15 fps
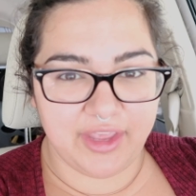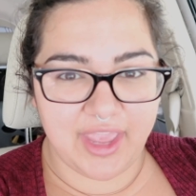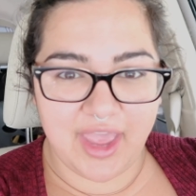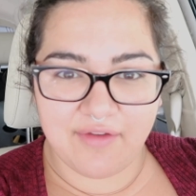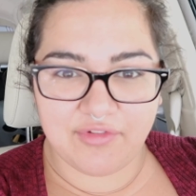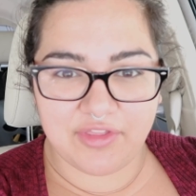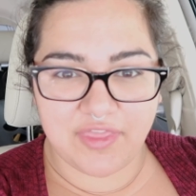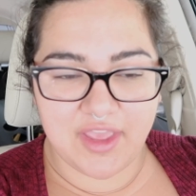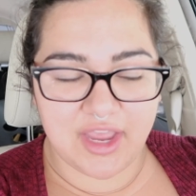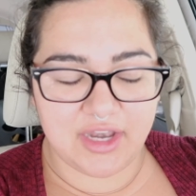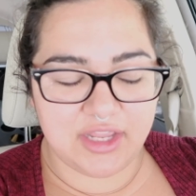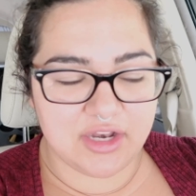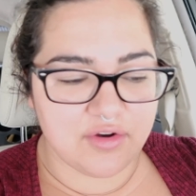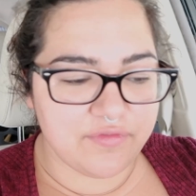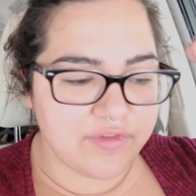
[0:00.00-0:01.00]
like everything I
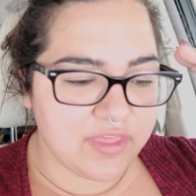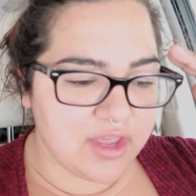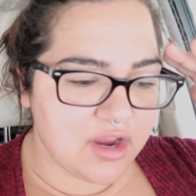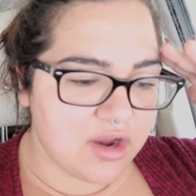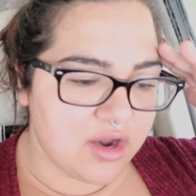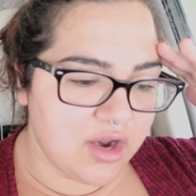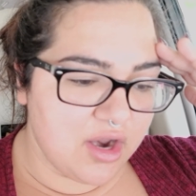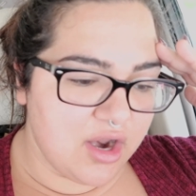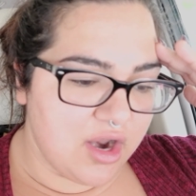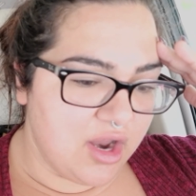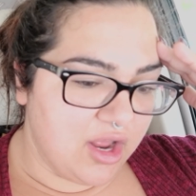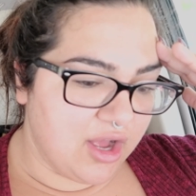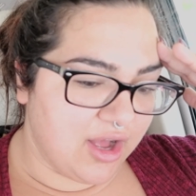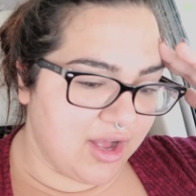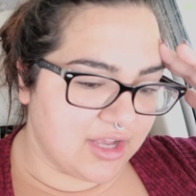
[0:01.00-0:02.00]
need over there.
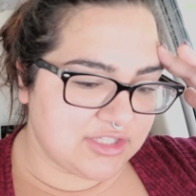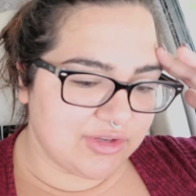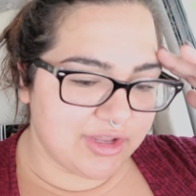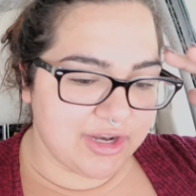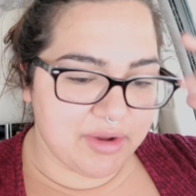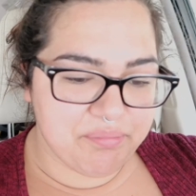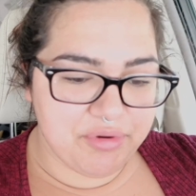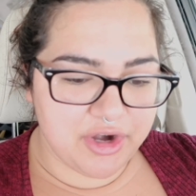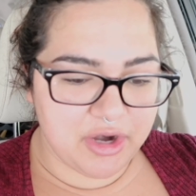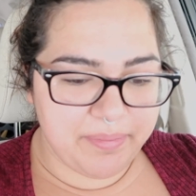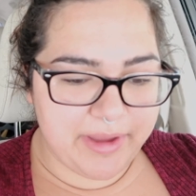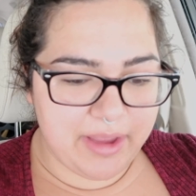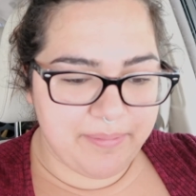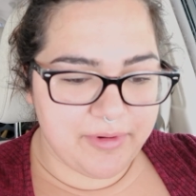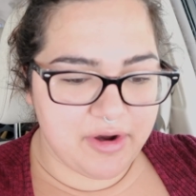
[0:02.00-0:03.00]
Uh, so I gotta get printer
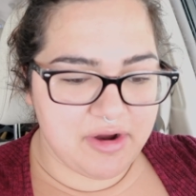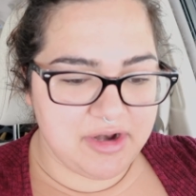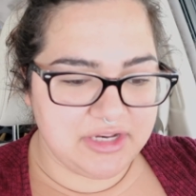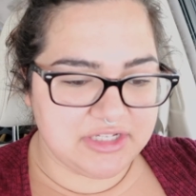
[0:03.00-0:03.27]
paper.